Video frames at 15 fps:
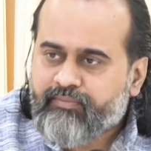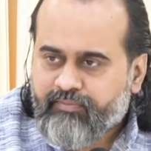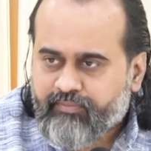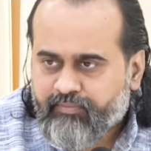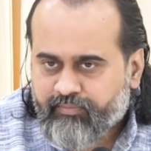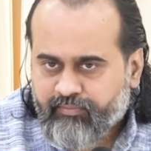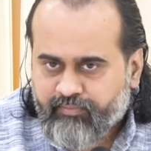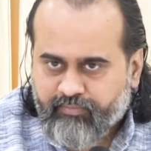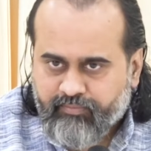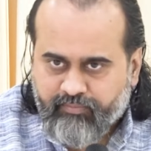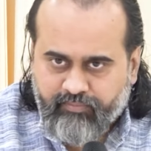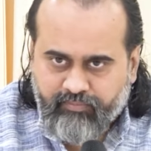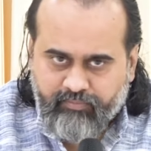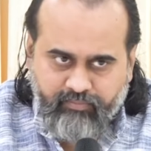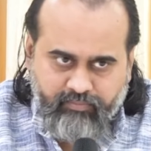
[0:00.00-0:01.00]

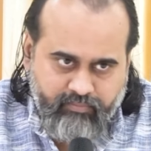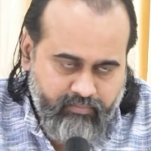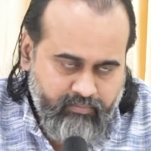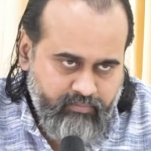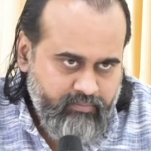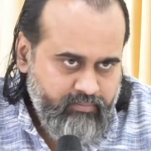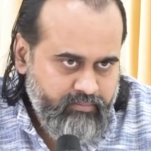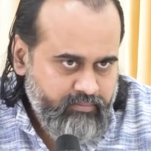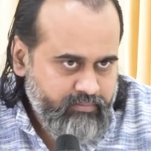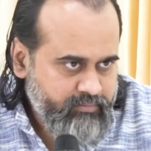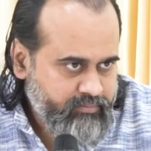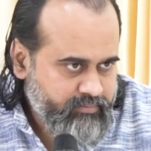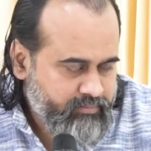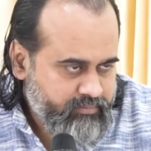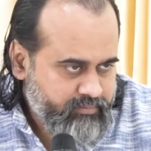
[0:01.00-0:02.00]

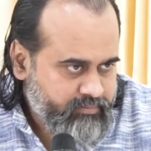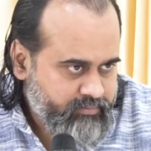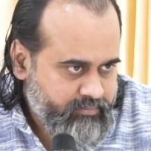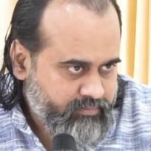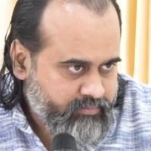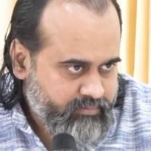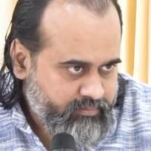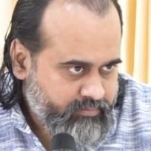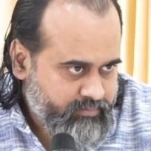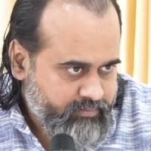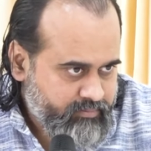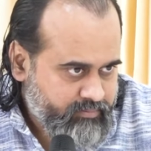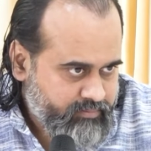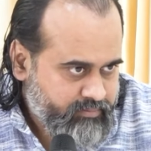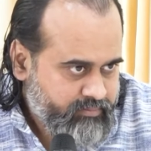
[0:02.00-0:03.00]

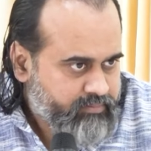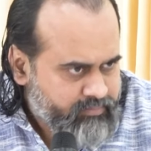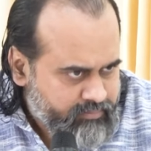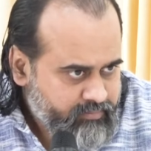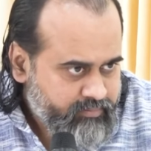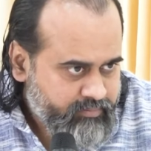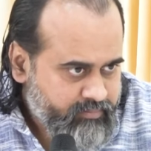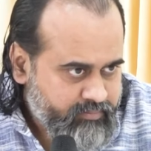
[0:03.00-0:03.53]
[no speech]